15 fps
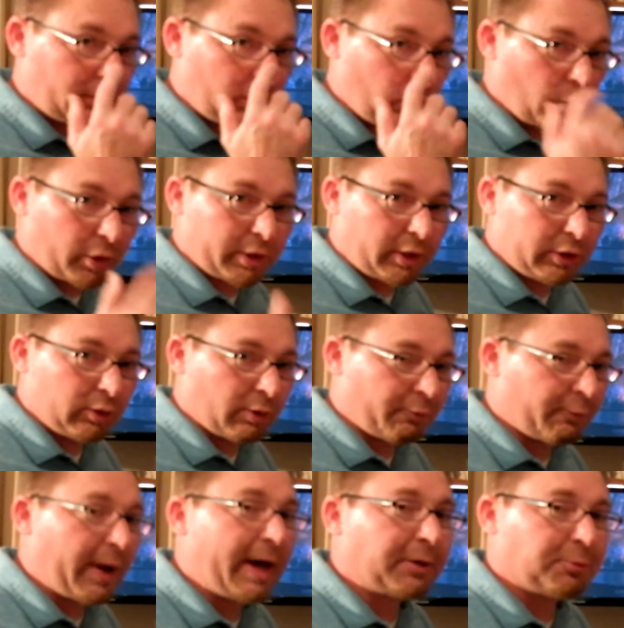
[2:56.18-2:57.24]
we're going to do a
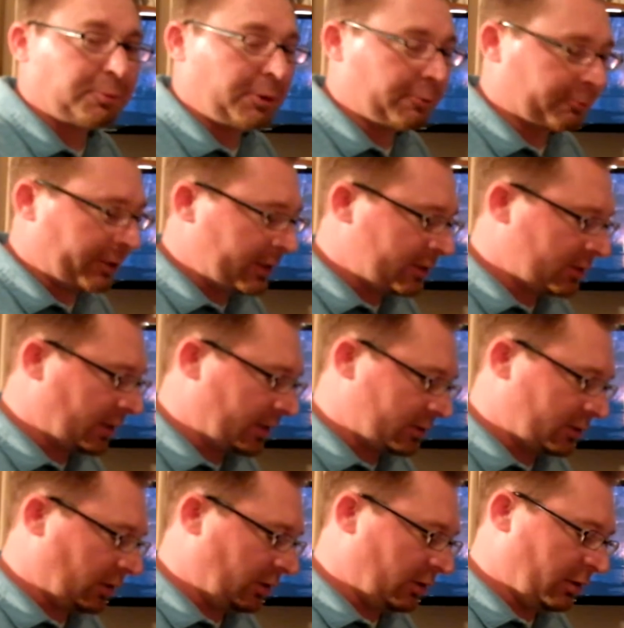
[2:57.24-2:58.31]
factory reset, so
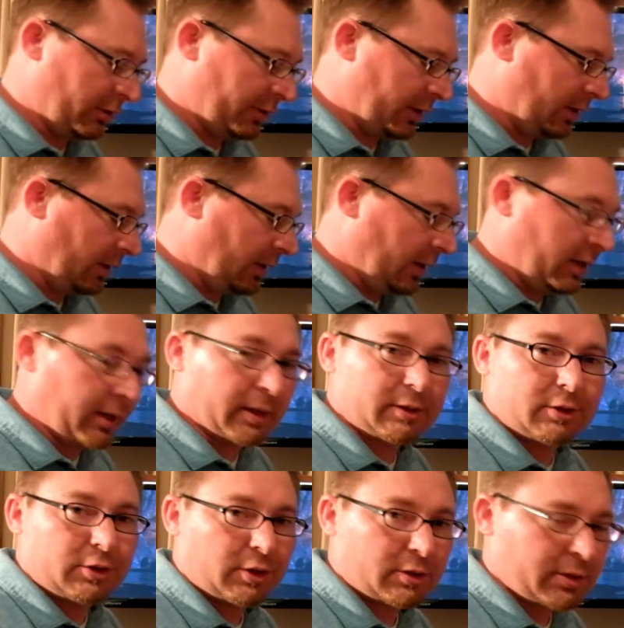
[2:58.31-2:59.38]
you know that it's
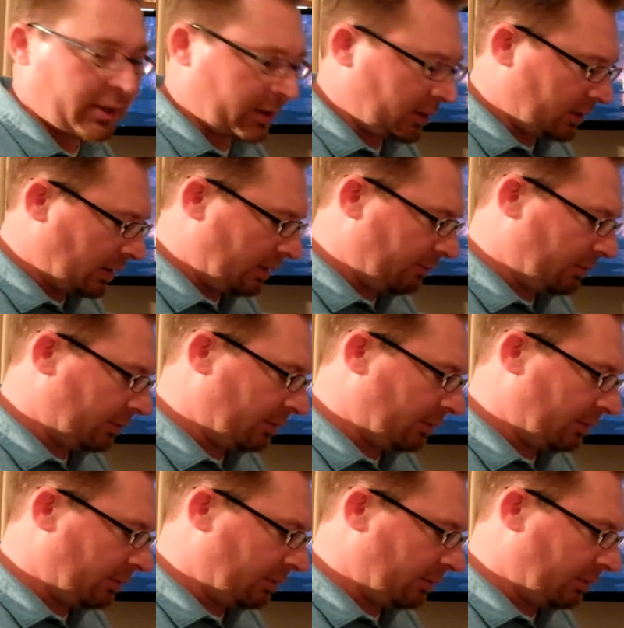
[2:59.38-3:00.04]
just like it came from the